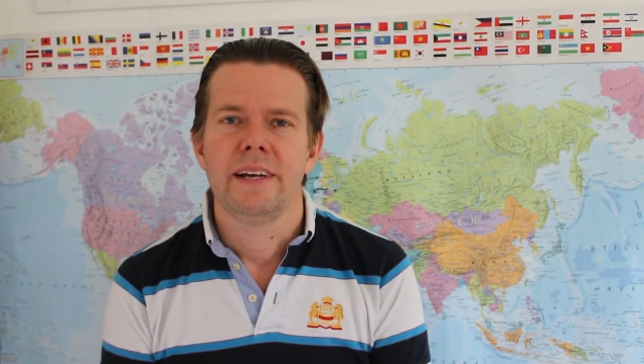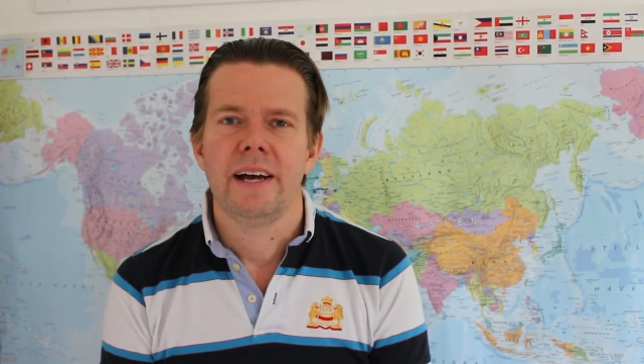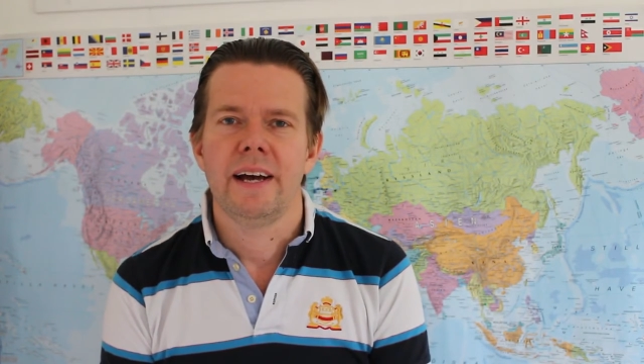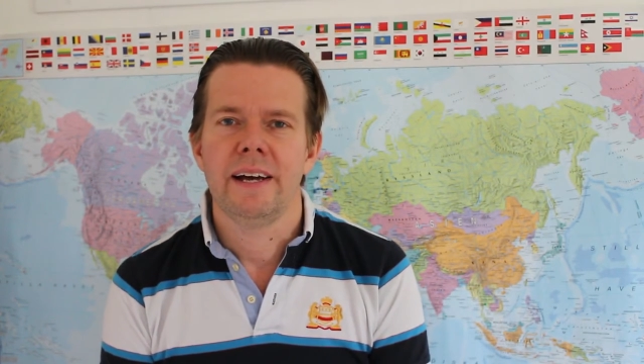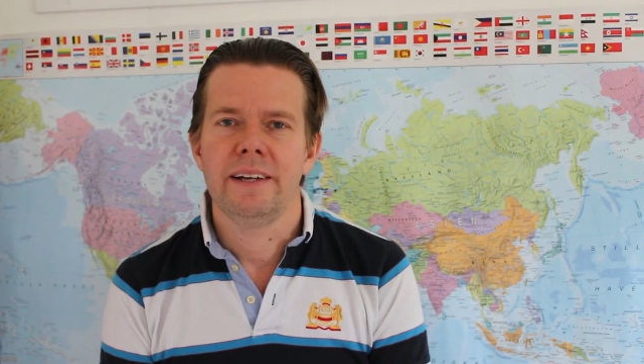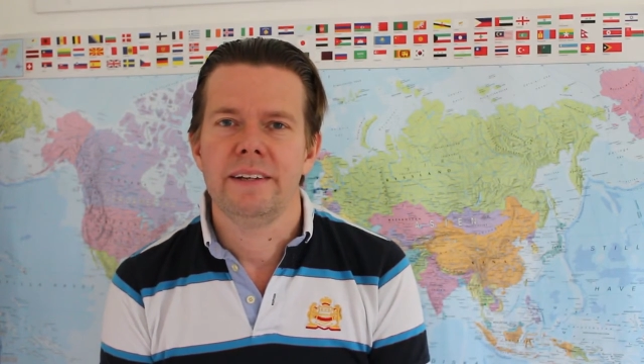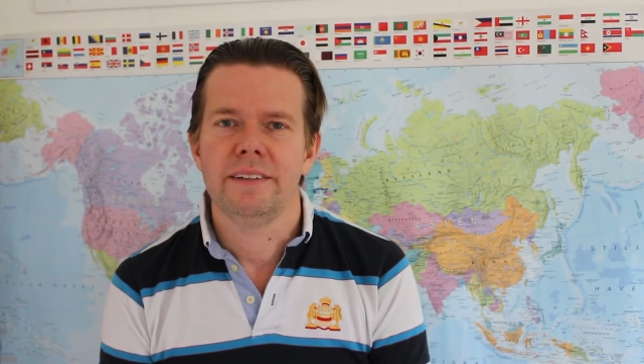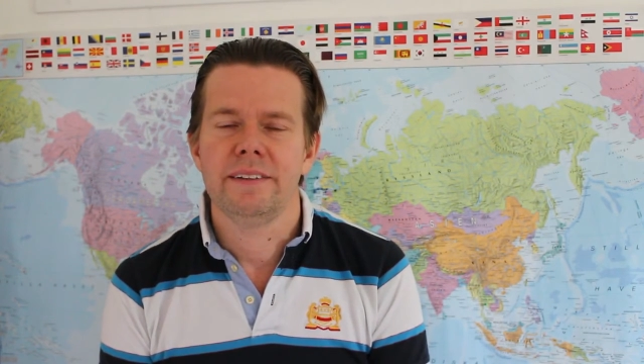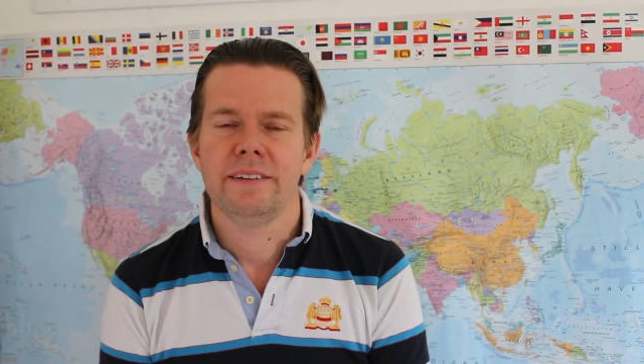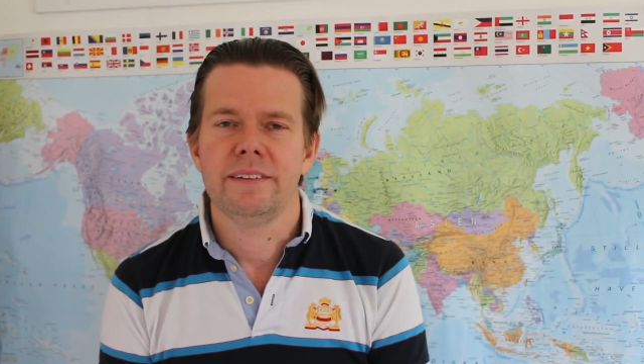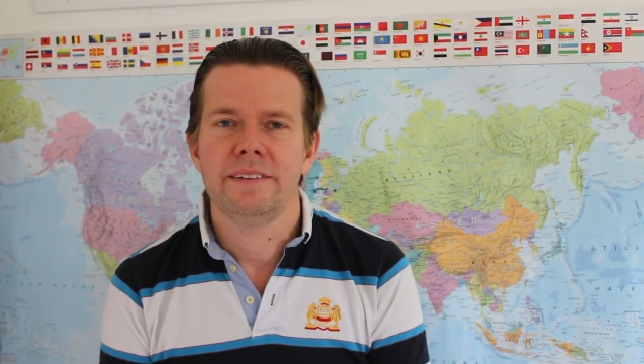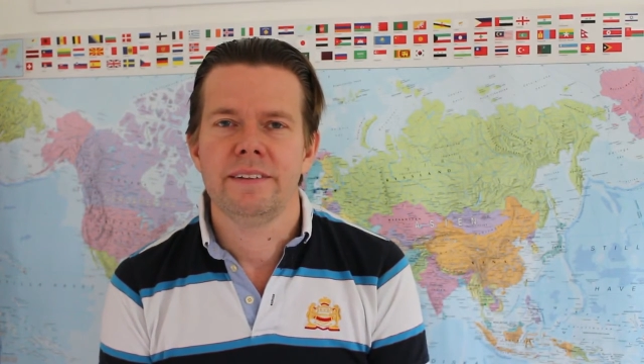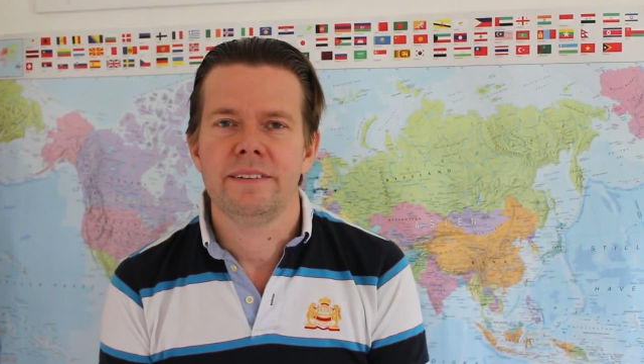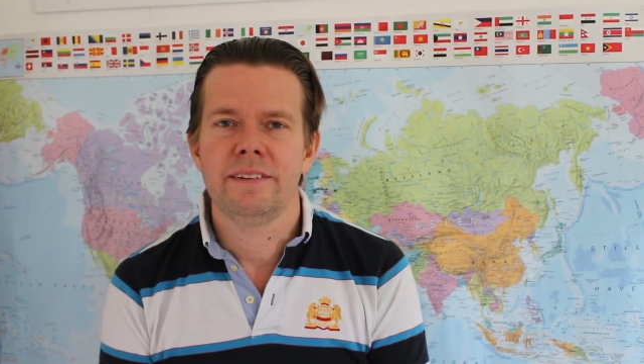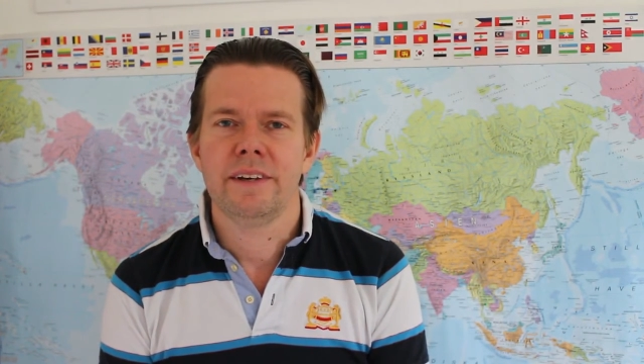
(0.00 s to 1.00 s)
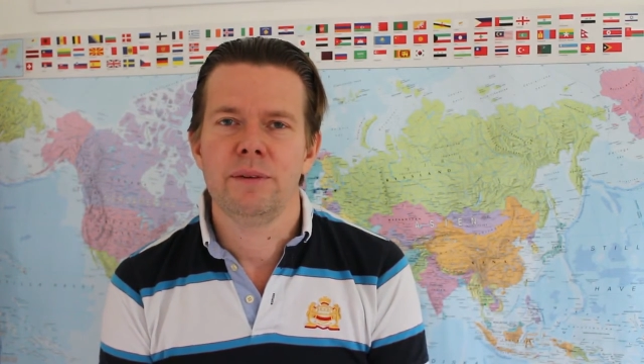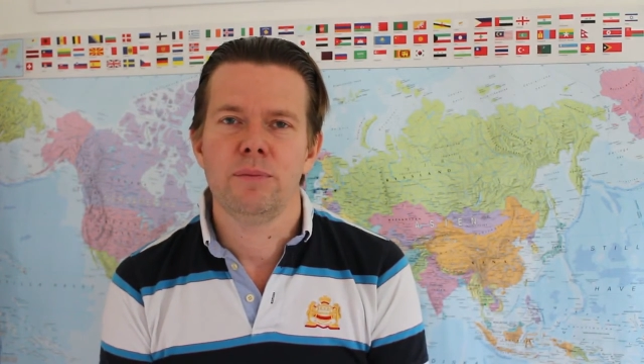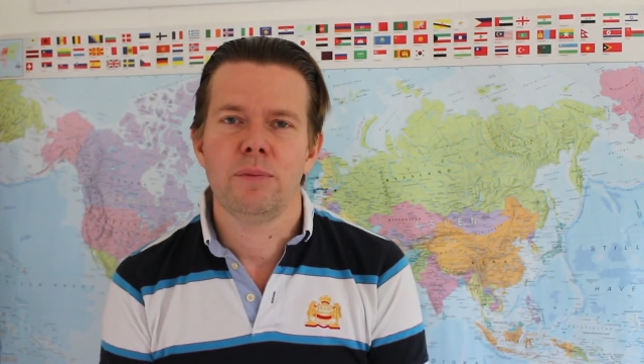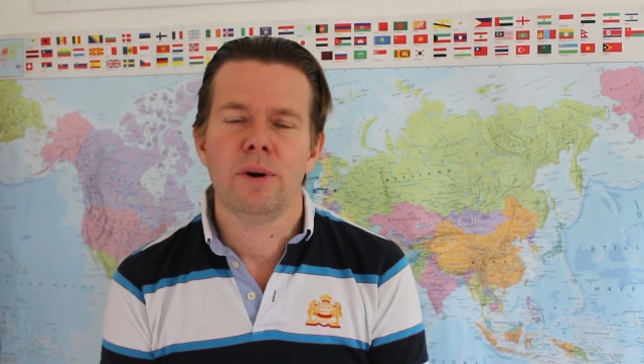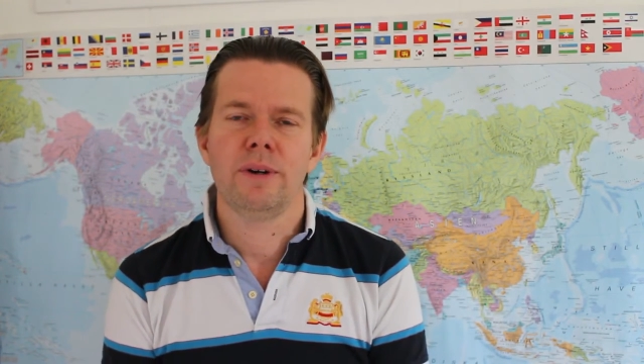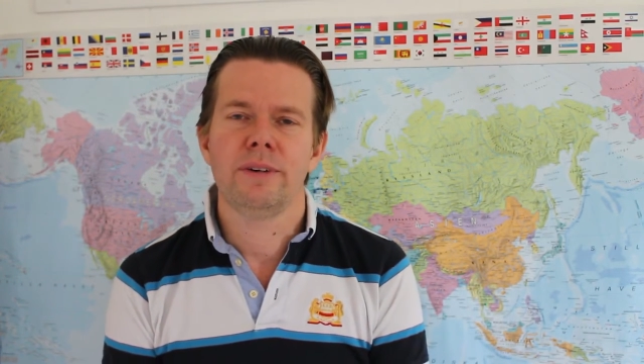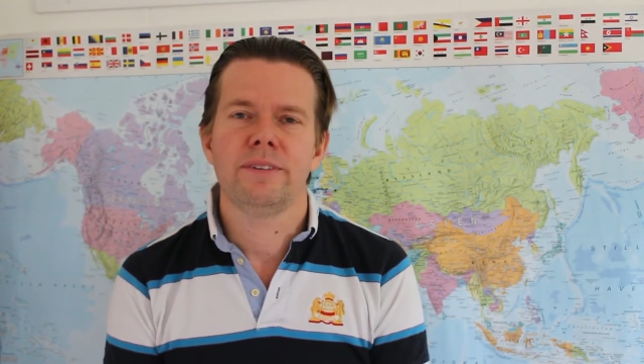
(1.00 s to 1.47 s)
and the same
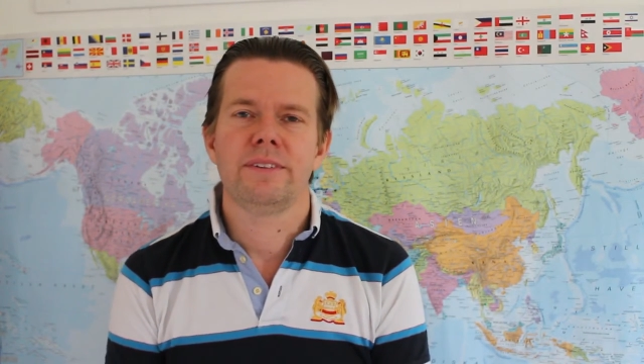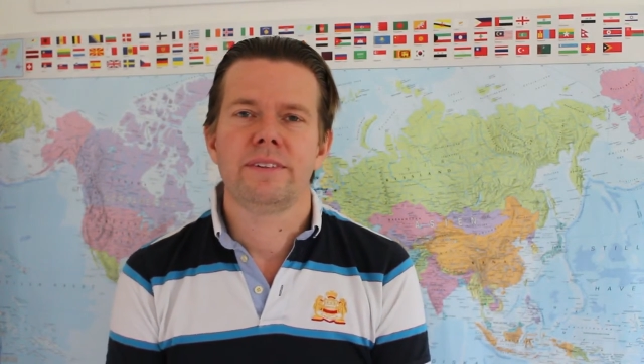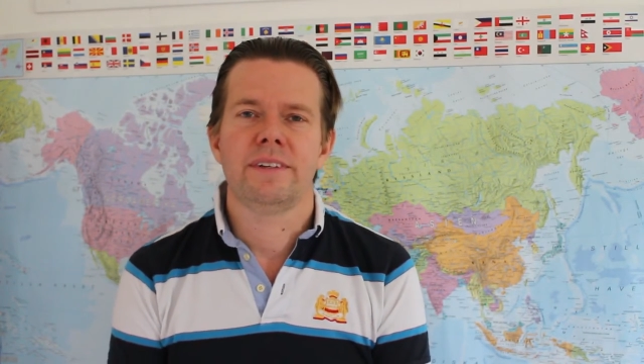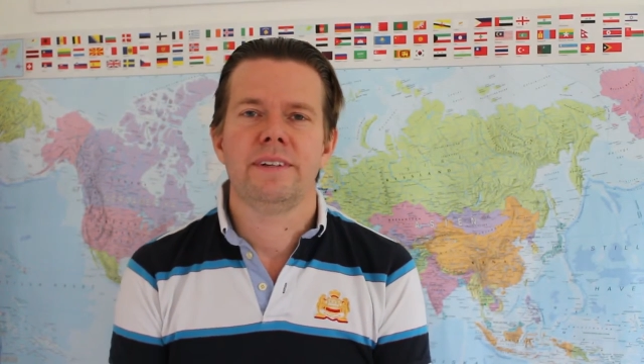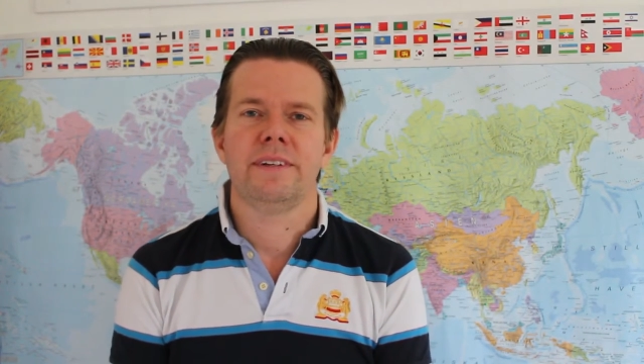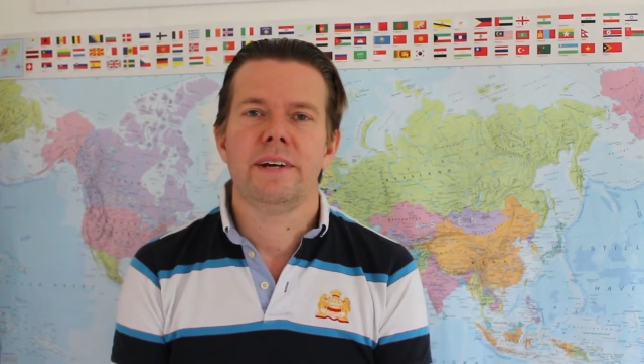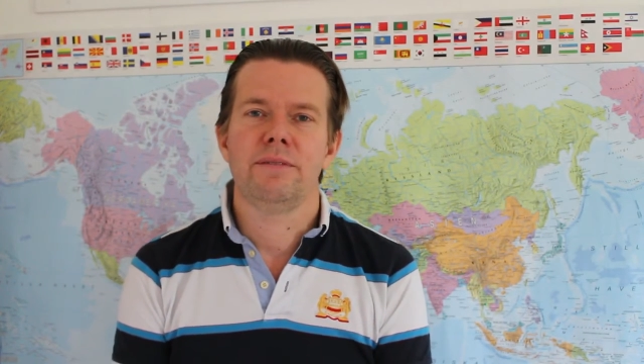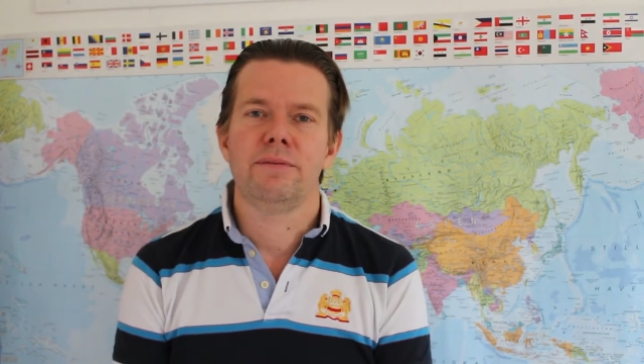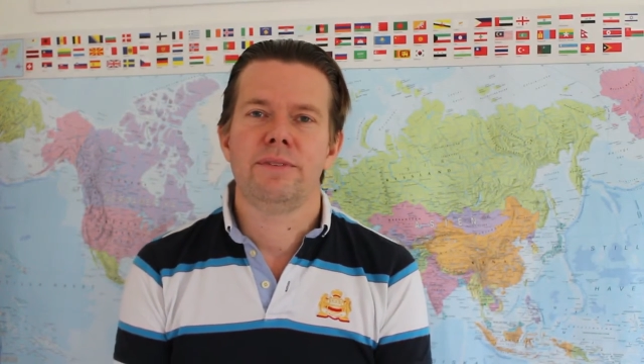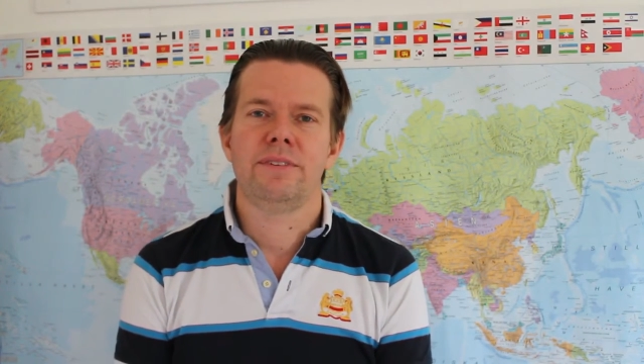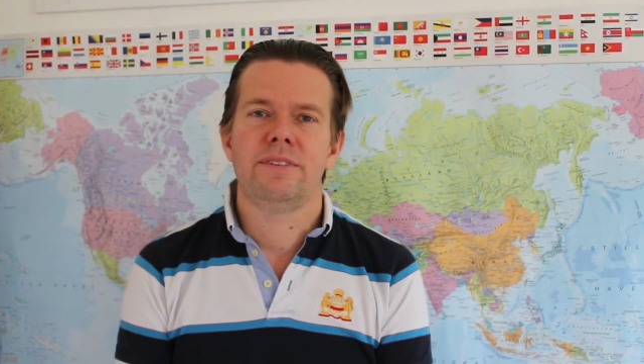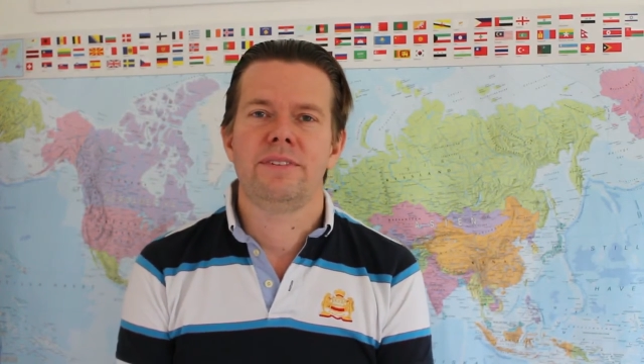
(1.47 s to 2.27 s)
words can have